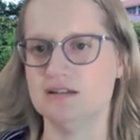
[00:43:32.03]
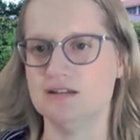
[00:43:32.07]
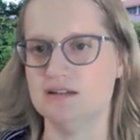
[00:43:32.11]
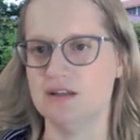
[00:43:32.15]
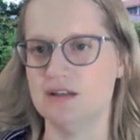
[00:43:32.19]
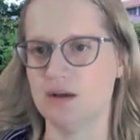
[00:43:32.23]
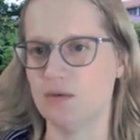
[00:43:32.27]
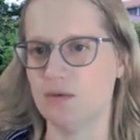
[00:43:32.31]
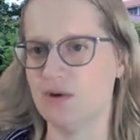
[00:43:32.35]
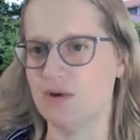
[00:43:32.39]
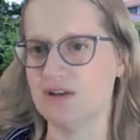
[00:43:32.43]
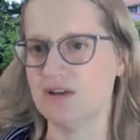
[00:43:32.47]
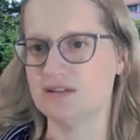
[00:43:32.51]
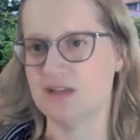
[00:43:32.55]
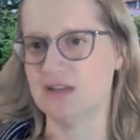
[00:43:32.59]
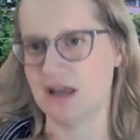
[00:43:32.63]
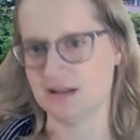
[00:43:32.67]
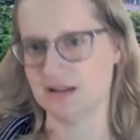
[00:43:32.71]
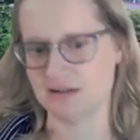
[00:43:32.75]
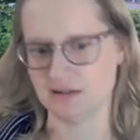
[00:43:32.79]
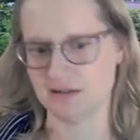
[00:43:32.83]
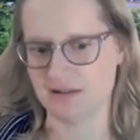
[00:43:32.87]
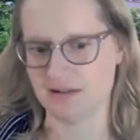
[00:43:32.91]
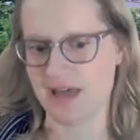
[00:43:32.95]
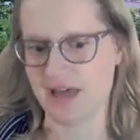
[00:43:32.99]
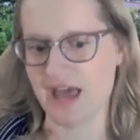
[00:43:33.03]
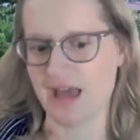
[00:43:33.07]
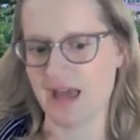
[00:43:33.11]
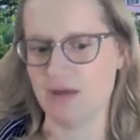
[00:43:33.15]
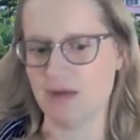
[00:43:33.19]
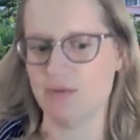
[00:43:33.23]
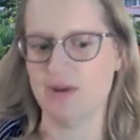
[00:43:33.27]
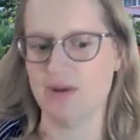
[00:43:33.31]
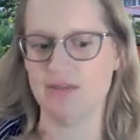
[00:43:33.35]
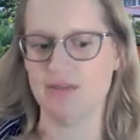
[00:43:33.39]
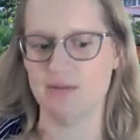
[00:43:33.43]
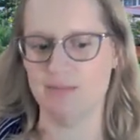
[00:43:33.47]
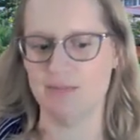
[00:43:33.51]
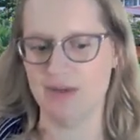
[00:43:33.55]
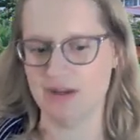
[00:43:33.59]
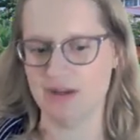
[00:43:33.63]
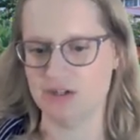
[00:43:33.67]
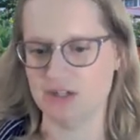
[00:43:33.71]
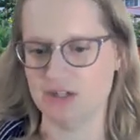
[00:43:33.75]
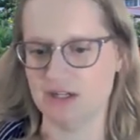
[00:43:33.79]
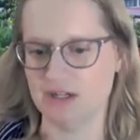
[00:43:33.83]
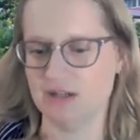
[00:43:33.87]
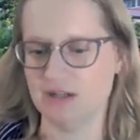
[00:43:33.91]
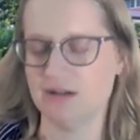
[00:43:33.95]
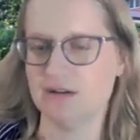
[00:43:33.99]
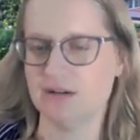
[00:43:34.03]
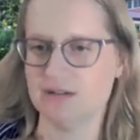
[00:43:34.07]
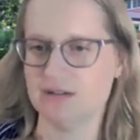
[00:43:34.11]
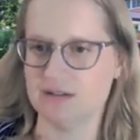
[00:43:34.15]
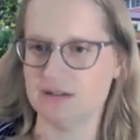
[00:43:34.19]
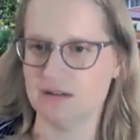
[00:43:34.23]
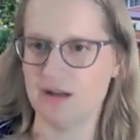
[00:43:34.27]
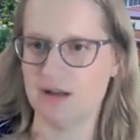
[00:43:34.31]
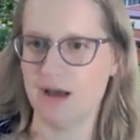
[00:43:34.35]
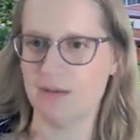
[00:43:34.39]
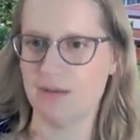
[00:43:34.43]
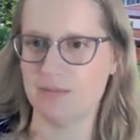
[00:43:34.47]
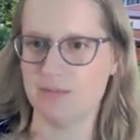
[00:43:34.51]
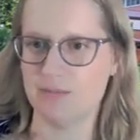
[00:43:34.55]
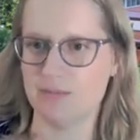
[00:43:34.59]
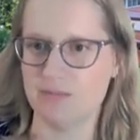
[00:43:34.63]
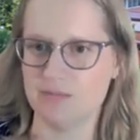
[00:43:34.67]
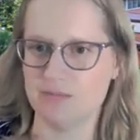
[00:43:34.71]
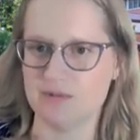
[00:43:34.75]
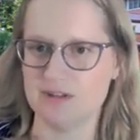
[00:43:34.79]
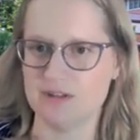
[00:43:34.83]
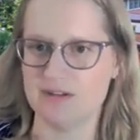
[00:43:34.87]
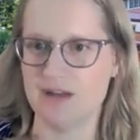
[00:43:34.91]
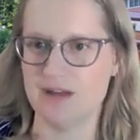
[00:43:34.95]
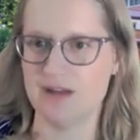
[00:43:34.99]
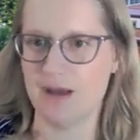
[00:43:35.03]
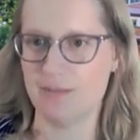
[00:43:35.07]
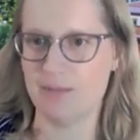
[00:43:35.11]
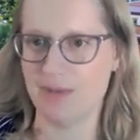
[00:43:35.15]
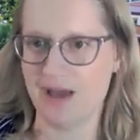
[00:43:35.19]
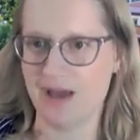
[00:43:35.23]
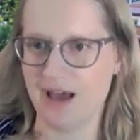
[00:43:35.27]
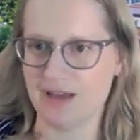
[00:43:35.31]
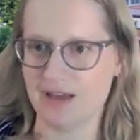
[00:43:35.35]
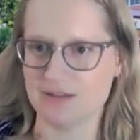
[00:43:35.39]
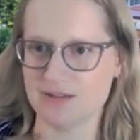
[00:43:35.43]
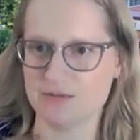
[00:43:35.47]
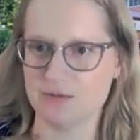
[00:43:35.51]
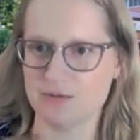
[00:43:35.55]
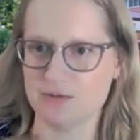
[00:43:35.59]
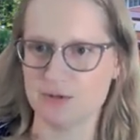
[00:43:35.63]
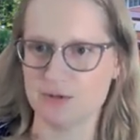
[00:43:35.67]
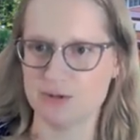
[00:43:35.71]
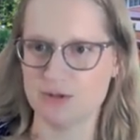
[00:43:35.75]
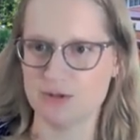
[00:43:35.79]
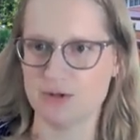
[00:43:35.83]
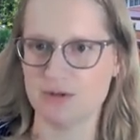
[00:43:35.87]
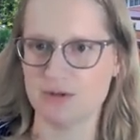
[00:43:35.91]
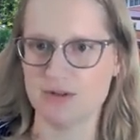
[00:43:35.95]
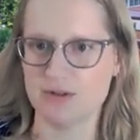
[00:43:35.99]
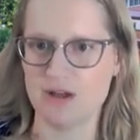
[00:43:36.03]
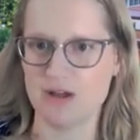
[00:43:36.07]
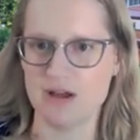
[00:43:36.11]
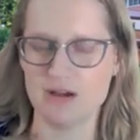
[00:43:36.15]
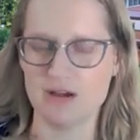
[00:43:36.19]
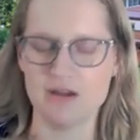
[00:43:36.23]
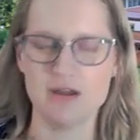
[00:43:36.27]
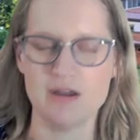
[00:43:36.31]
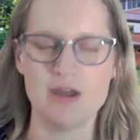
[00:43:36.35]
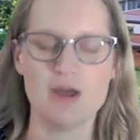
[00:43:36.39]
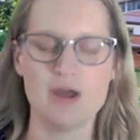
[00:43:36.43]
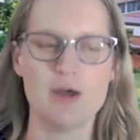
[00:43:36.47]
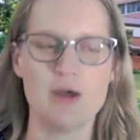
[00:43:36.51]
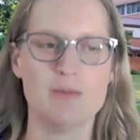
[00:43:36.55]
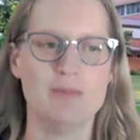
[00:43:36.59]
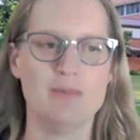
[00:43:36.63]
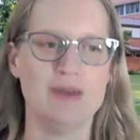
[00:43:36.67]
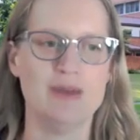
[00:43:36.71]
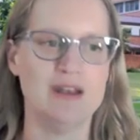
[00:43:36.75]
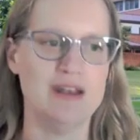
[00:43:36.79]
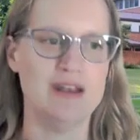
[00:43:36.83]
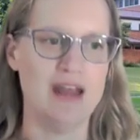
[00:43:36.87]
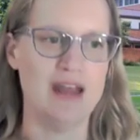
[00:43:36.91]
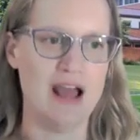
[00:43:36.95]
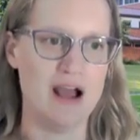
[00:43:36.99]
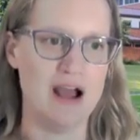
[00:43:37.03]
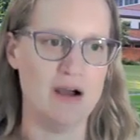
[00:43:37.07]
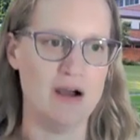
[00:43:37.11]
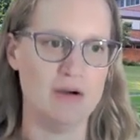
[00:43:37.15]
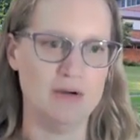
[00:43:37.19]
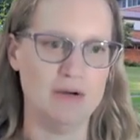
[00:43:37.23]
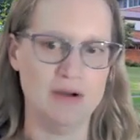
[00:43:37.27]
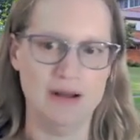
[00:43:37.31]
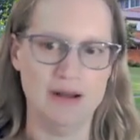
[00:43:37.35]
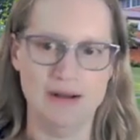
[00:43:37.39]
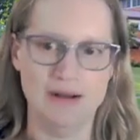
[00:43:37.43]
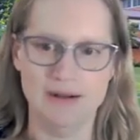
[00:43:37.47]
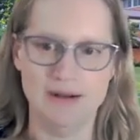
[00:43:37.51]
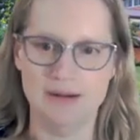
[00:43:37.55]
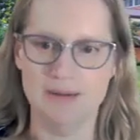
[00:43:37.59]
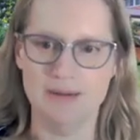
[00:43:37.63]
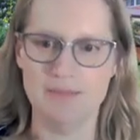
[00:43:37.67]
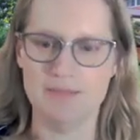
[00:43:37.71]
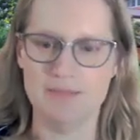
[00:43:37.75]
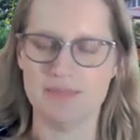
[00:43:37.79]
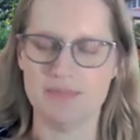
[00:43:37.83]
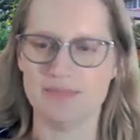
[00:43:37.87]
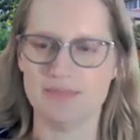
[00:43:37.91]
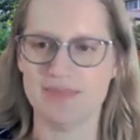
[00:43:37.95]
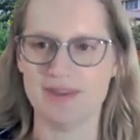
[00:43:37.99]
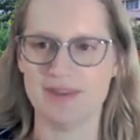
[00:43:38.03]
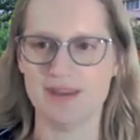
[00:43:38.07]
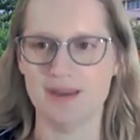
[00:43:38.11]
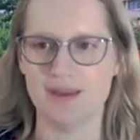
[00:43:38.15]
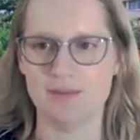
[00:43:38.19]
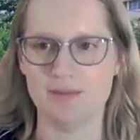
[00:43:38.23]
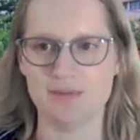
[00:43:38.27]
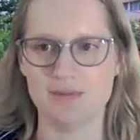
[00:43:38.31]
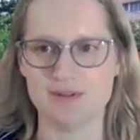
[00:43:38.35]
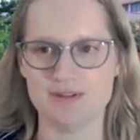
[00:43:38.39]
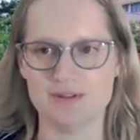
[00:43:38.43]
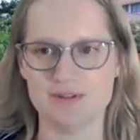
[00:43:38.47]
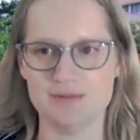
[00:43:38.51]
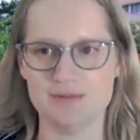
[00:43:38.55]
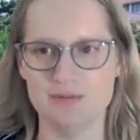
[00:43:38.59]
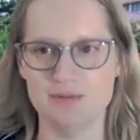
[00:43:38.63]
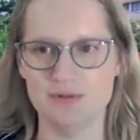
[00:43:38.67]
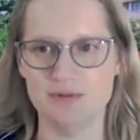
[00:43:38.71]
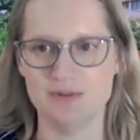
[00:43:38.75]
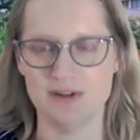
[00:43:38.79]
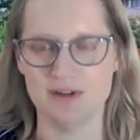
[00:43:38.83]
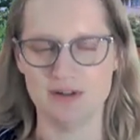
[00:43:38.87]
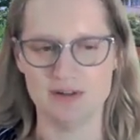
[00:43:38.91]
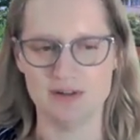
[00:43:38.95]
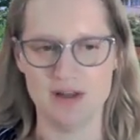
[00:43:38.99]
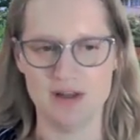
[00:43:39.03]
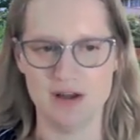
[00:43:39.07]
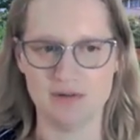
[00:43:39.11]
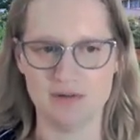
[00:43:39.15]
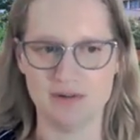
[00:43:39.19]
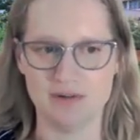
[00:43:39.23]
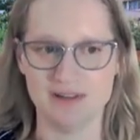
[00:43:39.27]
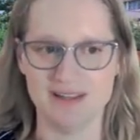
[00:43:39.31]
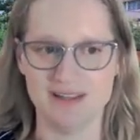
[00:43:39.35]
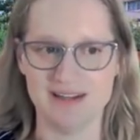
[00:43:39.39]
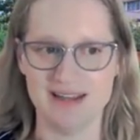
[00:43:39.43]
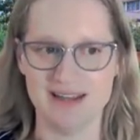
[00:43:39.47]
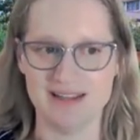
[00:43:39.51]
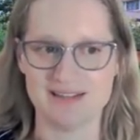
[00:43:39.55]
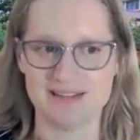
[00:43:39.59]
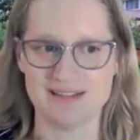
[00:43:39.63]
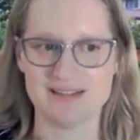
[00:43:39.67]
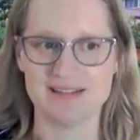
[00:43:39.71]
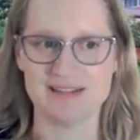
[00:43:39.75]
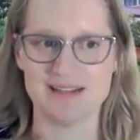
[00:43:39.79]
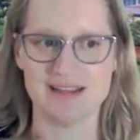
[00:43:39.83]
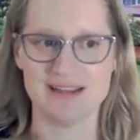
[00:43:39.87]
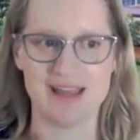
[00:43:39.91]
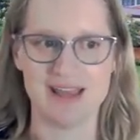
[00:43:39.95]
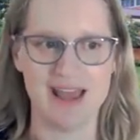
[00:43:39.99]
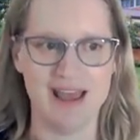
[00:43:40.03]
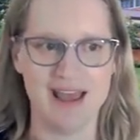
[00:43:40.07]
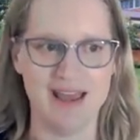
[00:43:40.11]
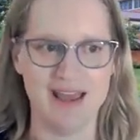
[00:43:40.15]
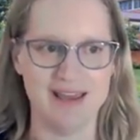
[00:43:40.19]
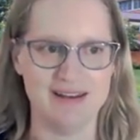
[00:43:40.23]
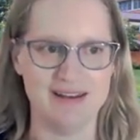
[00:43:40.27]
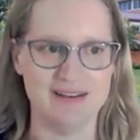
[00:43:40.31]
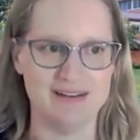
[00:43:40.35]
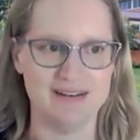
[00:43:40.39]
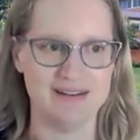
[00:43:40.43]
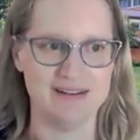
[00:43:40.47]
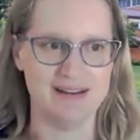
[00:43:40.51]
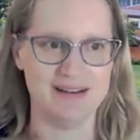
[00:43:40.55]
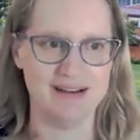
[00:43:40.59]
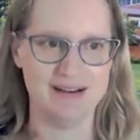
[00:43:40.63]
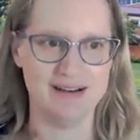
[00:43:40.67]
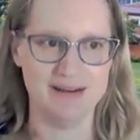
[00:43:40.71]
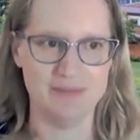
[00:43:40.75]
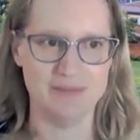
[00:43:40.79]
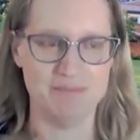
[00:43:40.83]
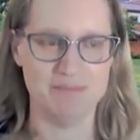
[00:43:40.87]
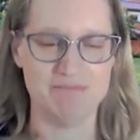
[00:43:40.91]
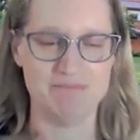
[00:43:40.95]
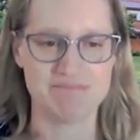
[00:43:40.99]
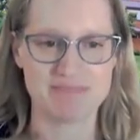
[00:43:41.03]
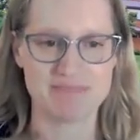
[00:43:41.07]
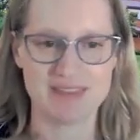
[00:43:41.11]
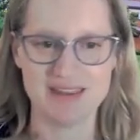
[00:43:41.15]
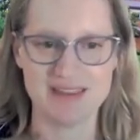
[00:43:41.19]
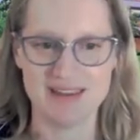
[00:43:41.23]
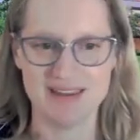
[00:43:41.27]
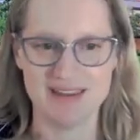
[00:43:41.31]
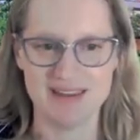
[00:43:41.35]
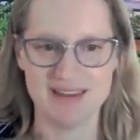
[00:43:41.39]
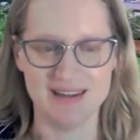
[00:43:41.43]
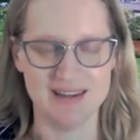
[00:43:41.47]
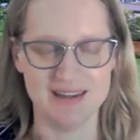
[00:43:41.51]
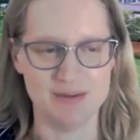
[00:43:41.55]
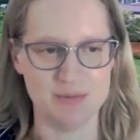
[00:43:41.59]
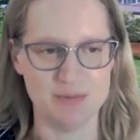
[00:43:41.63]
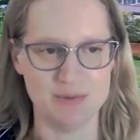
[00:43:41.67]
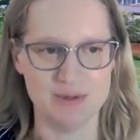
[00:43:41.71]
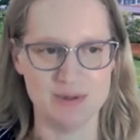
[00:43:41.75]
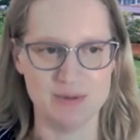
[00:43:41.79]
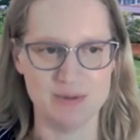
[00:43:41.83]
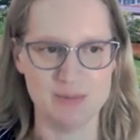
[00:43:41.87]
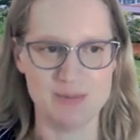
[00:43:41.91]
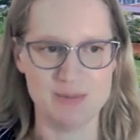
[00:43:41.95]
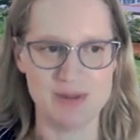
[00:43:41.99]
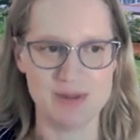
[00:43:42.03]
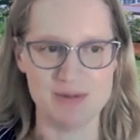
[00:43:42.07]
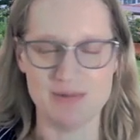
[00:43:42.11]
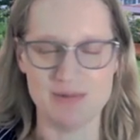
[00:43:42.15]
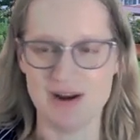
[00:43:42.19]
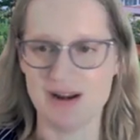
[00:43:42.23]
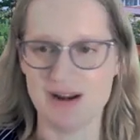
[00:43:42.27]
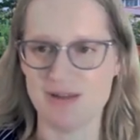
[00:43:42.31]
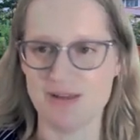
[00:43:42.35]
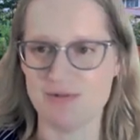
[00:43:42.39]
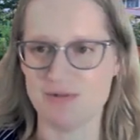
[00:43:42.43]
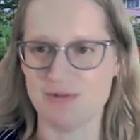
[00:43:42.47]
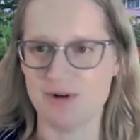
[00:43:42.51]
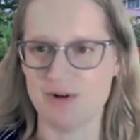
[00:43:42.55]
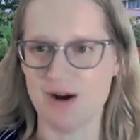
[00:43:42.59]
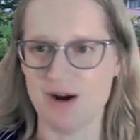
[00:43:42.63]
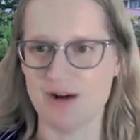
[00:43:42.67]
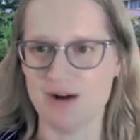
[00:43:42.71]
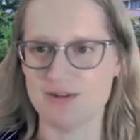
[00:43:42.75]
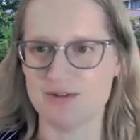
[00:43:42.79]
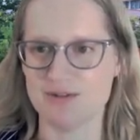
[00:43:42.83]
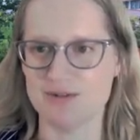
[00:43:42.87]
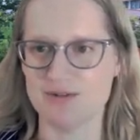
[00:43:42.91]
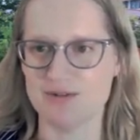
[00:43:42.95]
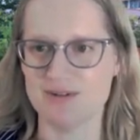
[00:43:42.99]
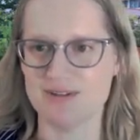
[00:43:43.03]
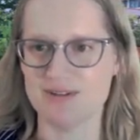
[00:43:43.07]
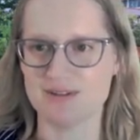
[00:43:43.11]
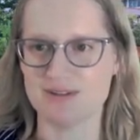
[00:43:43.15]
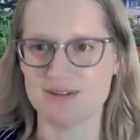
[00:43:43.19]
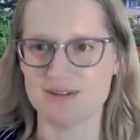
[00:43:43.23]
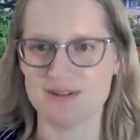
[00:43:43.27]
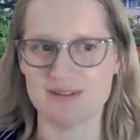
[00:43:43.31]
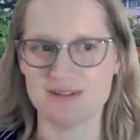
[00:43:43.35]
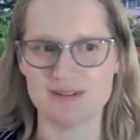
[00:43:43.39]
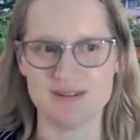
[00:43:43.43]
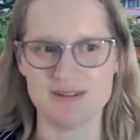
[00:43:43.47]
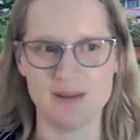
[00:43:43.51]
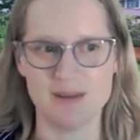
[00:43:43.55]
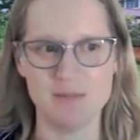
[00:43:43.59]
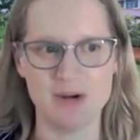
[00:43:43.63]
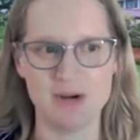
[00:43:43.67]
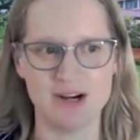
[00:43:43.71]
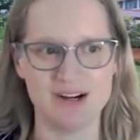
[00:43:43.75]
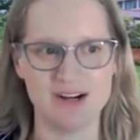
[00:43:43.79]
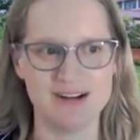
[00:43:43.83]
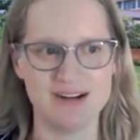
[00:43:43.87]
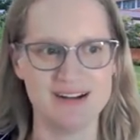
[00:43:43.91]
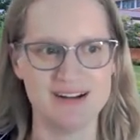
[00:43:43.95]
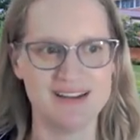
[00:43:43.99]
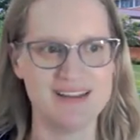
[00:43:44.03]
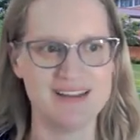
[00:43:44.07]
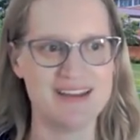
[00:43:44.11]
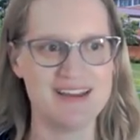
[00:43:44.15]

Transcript: There was that delay when the budget did not pass for so long. But now the campus is moving along really nicely, and it will be ready for our students this summer.